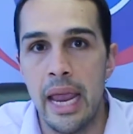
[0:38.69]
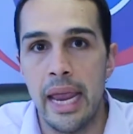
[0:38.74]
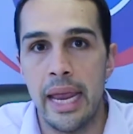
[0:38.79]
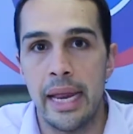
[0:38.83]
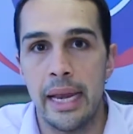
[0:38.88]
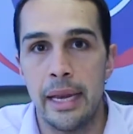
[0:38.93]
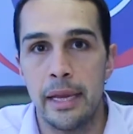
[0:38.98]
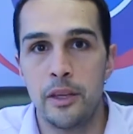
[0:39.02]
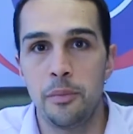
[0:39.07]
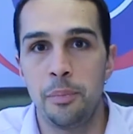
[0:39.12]

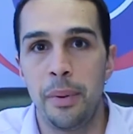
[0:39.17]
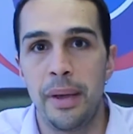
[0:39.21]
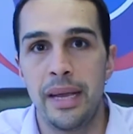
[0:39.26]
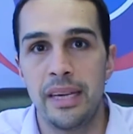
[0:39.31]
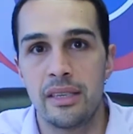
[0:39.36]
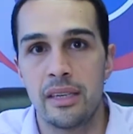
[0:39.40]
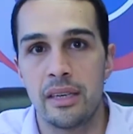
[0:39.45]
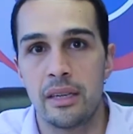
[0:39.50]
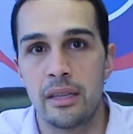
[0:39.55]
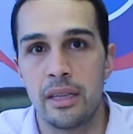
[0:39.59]
It is
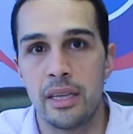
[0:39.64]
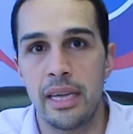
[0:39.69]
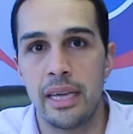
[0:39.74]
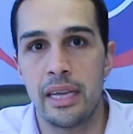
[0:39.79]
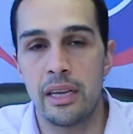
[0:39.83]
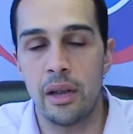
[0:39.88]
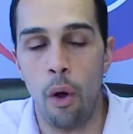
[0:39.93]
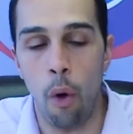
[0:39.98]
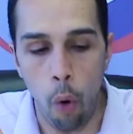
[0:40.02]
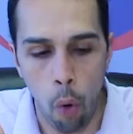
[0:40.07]

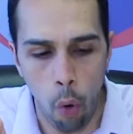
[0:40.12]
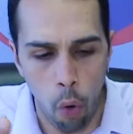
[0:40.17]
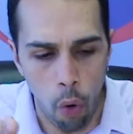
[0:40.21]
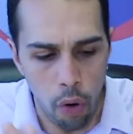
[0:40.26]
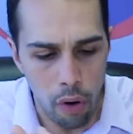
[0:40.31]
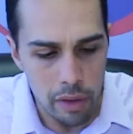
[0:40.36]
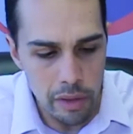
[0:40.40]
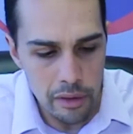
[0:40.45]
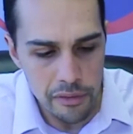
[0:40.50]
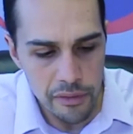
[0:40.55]
basically
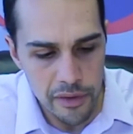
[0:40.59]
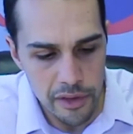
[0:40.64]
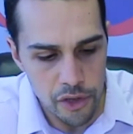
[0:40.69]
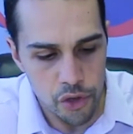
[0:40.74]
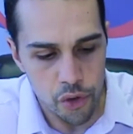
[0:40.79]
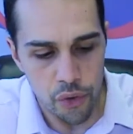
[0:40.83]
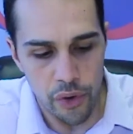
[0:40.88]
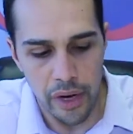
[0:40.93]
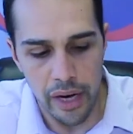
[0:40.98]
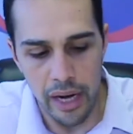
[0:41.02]
all of the
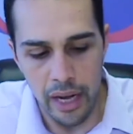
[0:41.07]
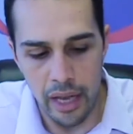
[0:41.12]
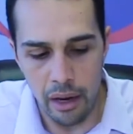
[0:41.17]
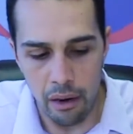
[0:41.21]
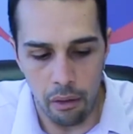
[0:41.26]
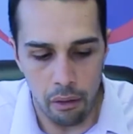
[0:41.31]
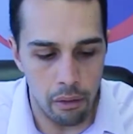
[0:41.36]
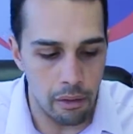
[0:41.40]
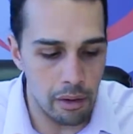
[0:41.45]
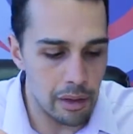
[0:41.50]
training,
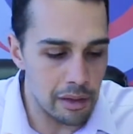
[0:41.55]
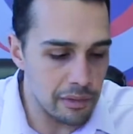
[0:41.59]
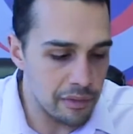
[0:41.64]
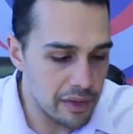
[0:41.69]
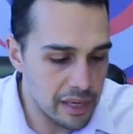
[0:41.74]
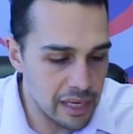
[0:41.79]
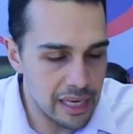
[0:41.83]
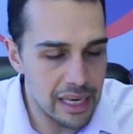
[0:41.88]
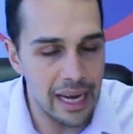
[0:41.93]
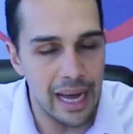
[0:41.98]
all of
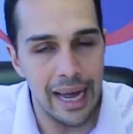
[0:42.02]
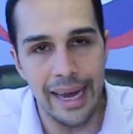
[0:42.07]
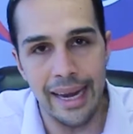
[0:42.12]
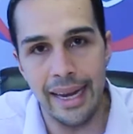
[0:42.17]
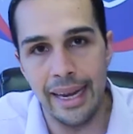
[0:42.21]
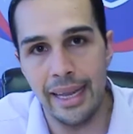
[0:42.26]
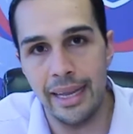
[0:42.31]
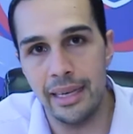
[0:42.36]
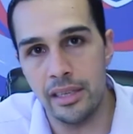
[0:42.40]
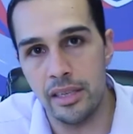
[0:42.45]
the
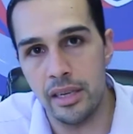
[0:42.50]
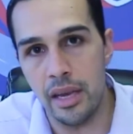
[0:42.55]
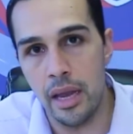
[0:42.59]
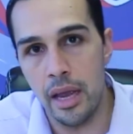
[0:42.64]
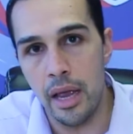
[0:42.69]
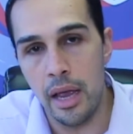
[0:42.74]
guidance